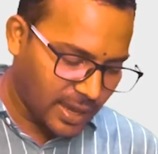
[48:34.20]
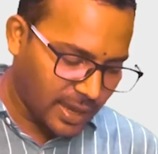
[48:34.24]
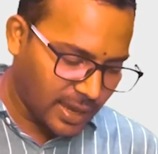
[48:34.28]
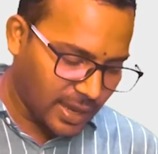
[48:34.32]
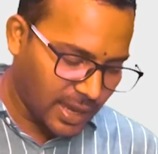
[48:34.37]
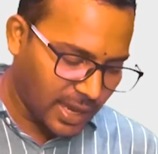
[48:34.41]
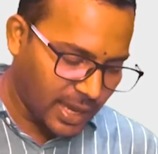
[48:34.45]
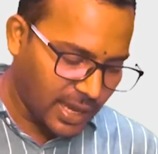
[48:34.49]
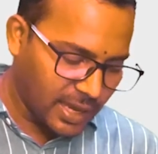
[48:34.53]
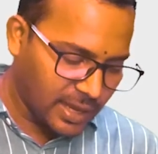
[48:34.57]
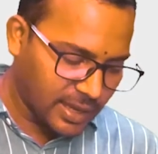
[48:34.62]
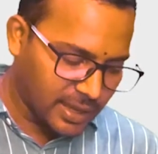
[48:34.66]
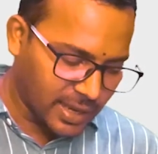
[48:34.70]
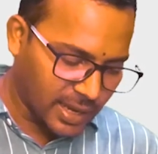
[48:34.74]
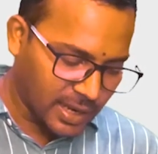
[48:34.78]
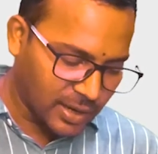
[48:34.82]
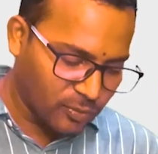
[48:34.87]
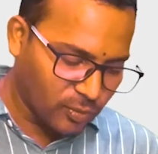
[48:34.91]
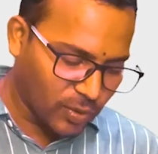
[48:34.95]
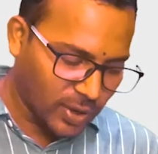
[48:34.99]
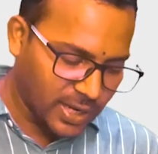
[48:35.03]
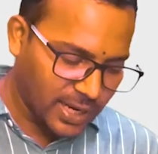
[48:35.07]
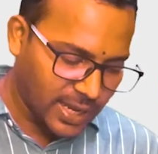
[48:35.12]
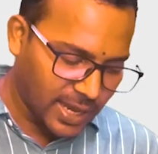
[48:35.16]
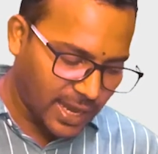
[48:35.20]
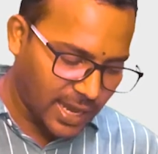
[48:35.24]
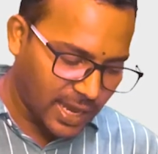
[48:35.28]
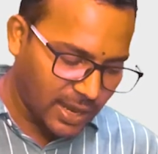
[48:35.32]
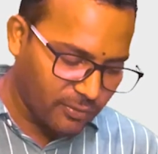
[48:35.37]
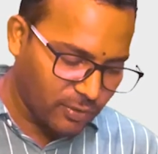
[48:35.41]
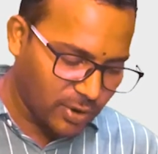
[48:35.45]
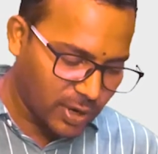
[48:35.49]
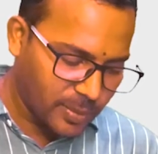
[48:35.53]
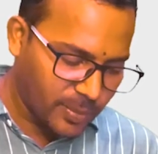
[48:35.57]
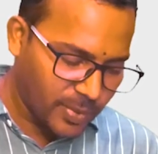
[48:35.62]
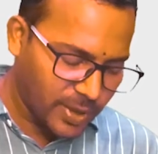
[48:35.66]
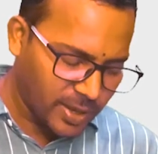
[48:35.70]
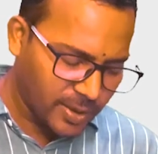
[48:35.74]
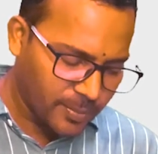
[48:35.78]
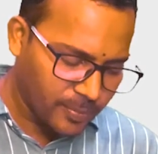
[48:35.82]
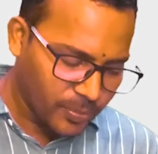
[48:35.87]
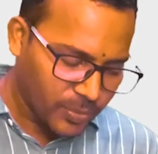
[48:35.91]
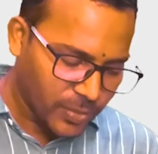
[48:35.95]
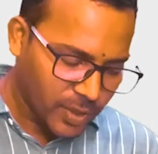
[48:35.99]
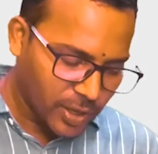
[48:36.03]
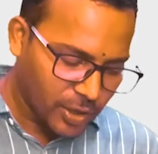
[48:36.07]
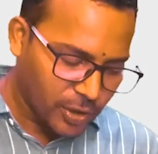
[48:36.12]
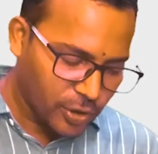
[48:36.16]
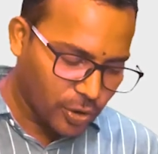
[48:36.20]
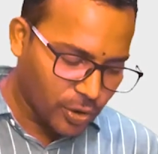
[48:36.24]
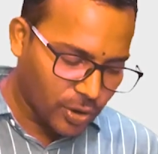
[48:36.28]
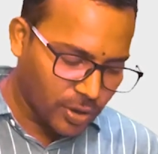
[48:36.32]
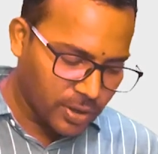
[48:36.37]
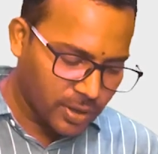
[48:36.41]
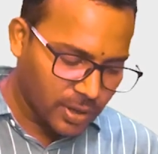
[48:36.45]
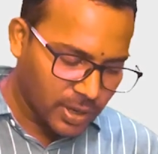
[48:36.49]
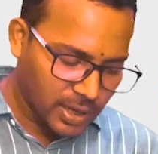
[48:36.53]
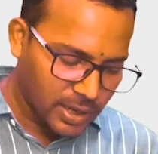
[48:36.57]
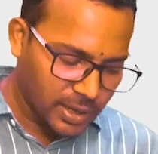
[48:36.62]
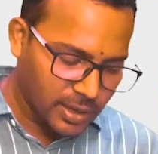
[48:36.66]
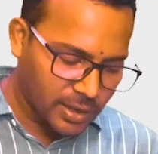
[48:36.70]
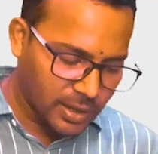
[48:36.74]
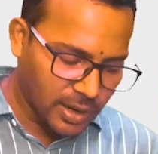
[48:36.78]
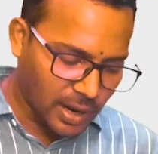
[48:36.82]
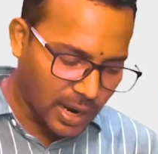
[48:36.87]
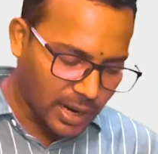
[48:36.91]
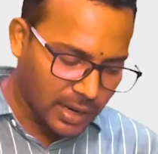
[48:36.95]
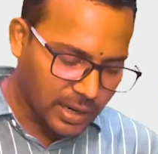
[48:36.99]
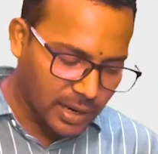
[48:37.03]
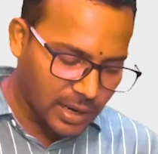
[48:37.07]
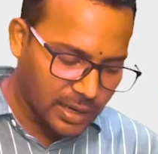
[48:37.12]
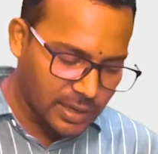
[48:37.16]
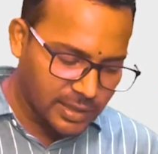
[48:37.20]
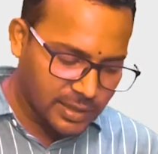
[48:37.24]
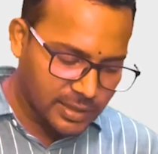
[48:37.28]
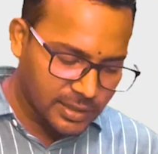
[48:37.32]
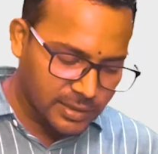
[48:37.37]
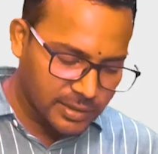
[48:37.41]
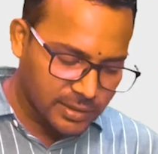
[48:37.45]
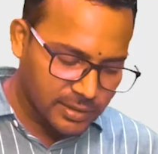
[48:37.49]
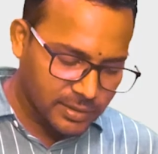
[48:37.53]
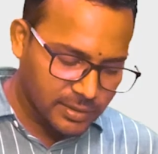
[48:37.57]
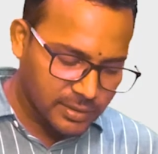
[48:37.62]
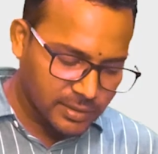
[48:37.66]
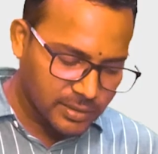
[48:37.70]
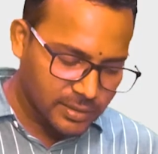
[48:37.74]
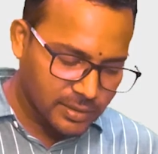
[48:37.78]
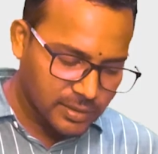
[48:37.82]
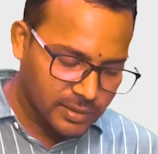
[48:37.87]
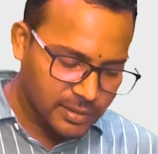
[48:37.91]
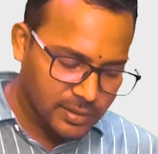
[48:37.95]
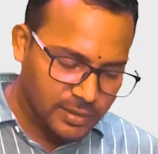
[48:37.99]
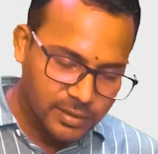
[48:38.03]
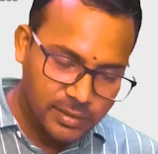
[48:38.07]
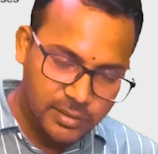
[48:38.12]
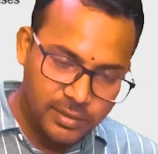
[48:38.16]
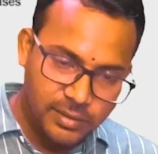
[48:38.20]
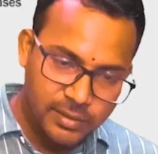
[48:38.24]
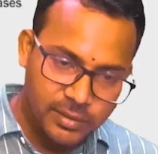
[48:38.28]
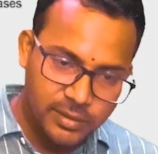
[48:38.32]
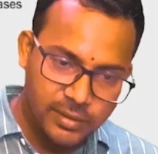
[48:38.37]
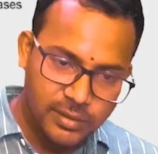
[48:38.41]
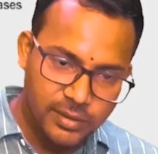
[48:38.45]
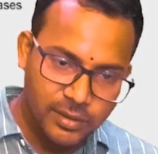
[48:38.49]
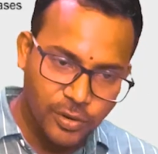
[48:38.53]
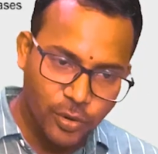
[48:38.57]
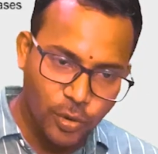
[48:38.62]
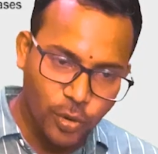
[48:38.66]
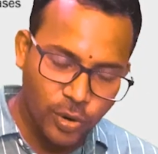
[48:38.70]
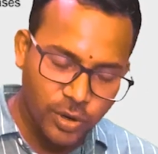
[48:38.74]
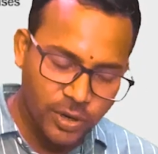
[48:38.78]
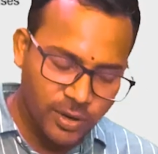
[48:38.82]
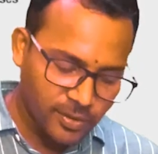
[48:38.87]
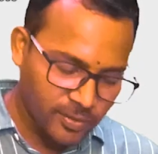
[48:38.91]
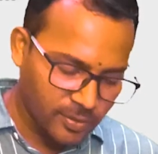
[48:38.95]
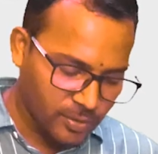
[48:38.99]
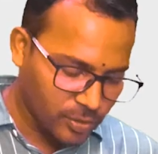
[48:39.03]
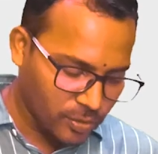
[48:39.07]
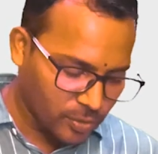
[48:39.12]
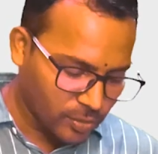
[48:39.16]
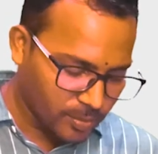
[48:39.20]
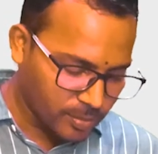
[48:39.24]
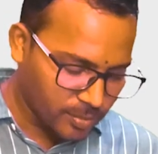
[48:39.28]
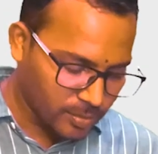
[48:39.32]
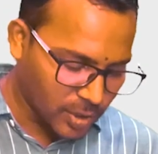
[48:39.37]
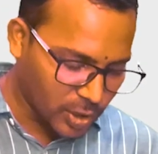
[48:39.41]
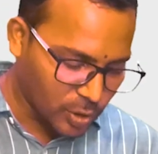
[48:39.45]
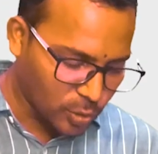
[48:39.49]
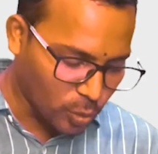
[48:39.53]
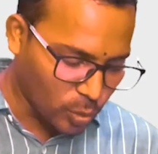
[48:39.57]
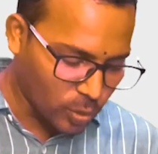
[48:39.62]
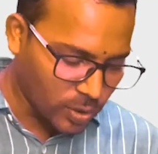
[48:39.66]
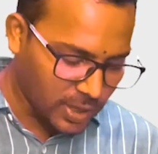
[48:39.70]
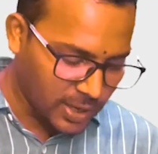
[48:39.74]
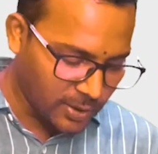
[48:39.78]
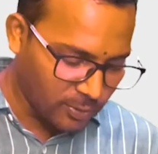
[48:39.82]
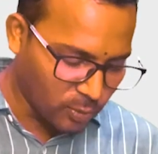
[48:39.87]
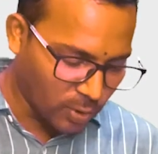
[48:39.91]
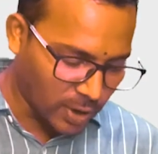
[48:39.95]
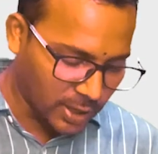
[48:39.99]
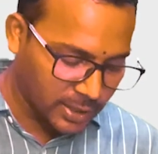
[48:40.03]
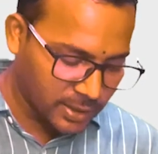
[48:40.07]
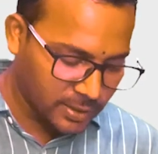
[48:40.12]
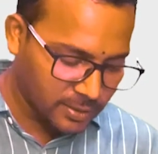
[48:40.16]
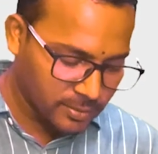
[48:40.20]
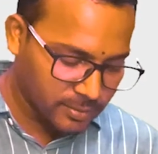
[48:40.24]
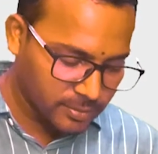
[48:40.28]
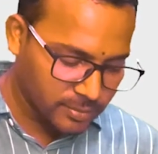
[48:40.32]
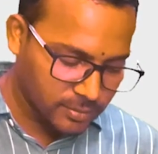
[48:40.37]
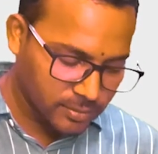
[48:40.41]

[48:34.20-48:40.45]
N1A will be your occult node, but only one.